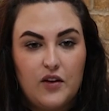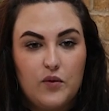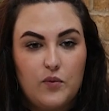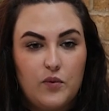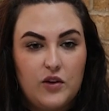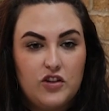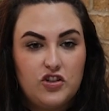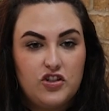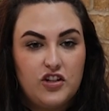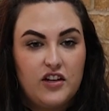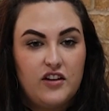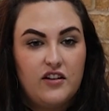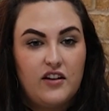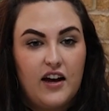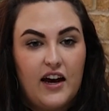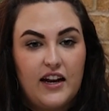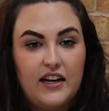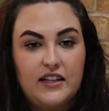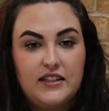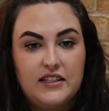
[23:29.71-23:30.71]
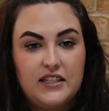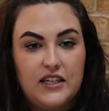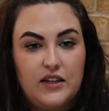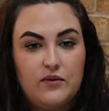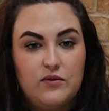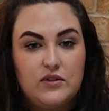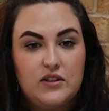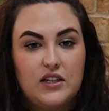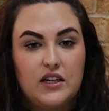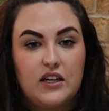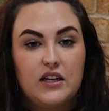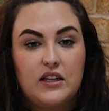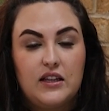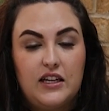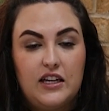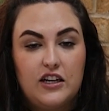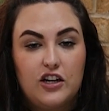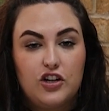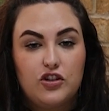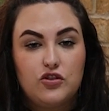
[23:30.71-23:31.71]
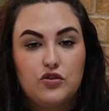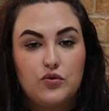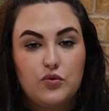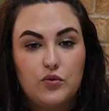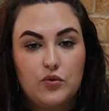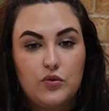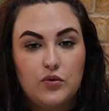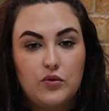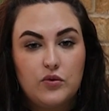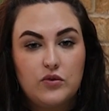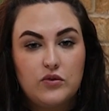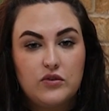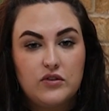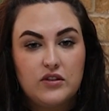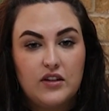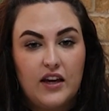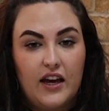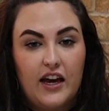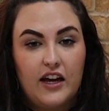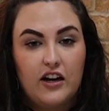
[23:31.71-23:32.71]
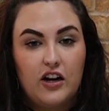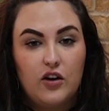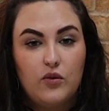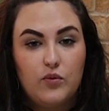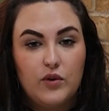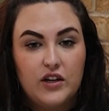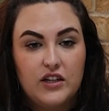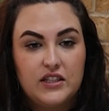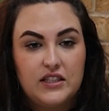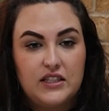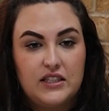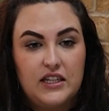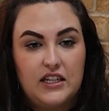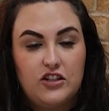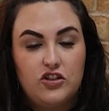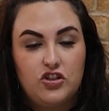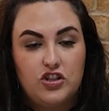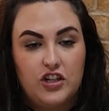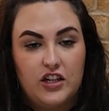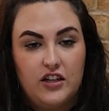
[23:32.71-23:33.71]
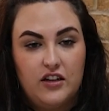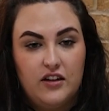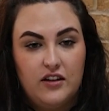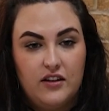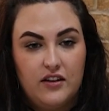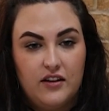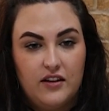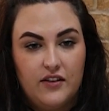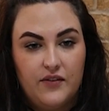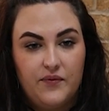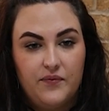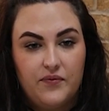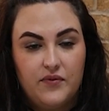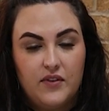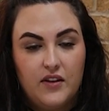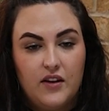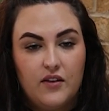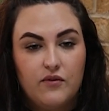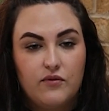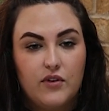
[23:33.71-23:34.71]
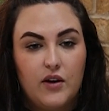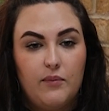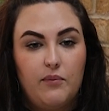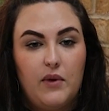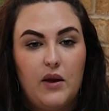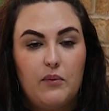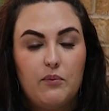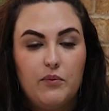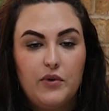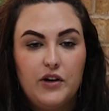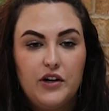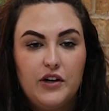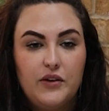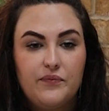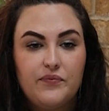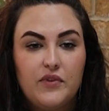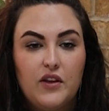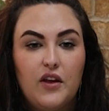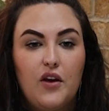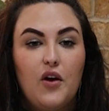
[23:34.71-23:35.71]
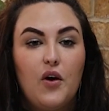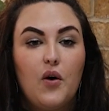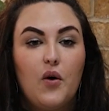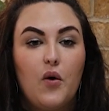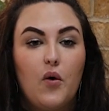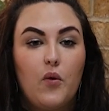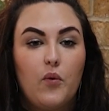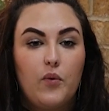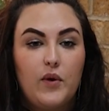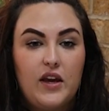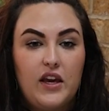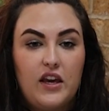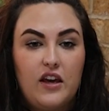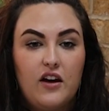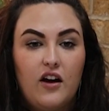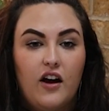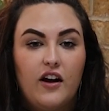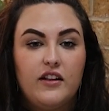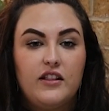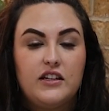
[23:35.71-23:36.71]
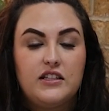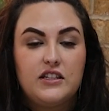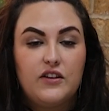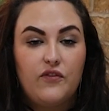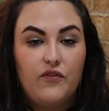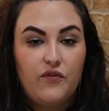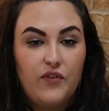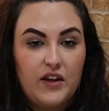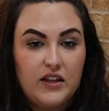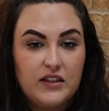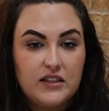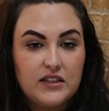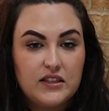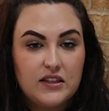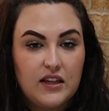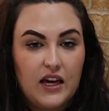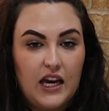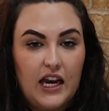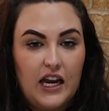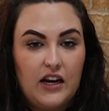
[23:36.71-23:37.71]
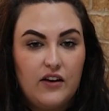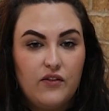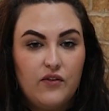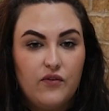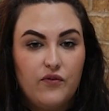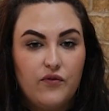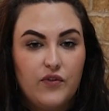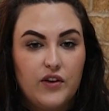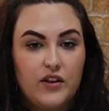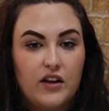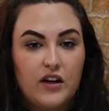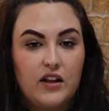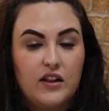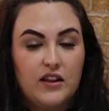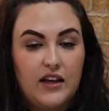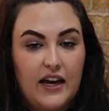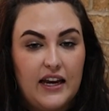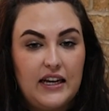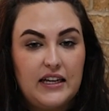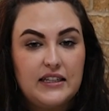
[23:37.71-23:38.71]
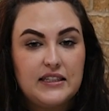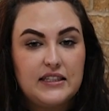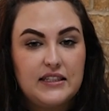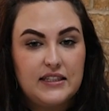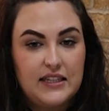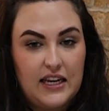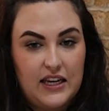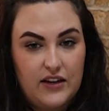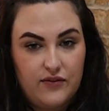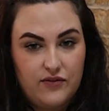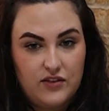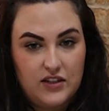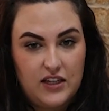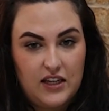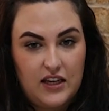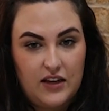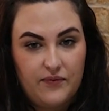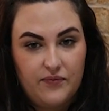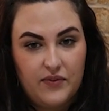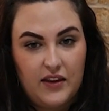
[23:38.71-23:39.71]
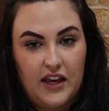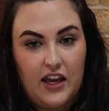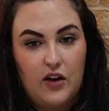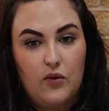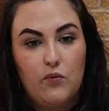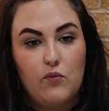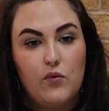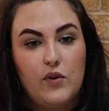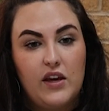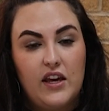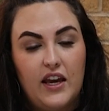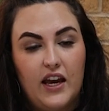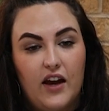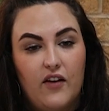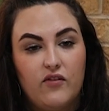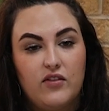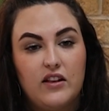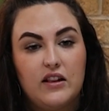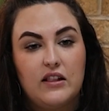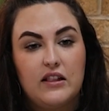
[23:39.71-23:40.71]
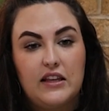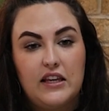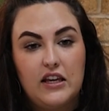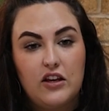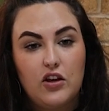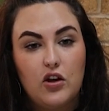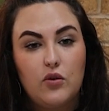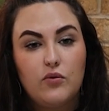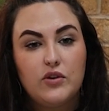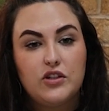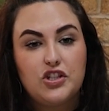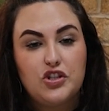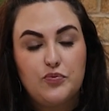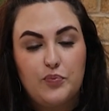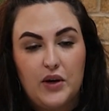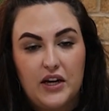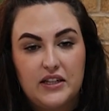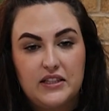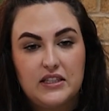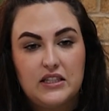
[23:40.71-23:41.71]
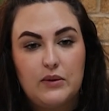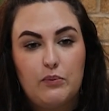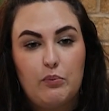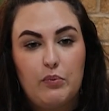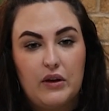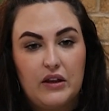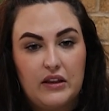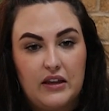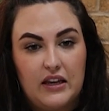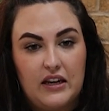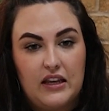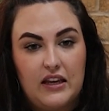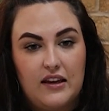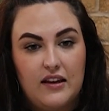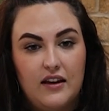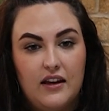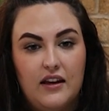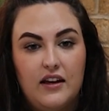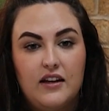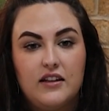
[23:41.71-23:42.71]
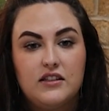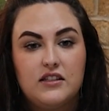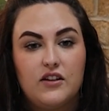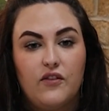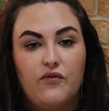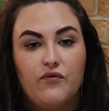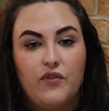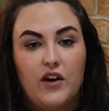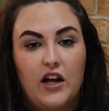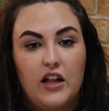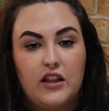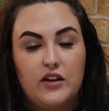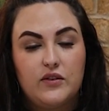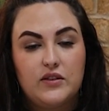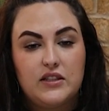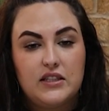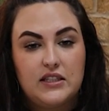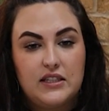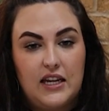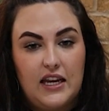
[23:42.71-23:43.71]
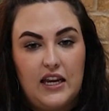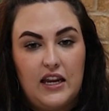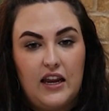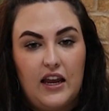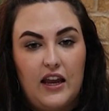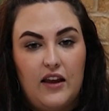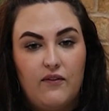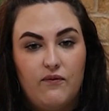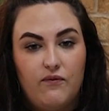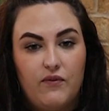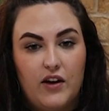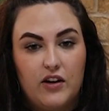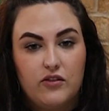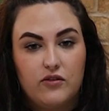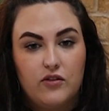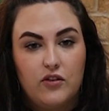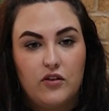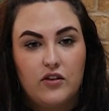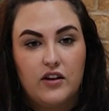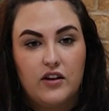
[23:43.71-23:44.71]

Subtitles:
We should not attempt to clean our tools at our workstation. Remember, we are the defense line for the client's safety, and we have the legal responsibility to follow state and federal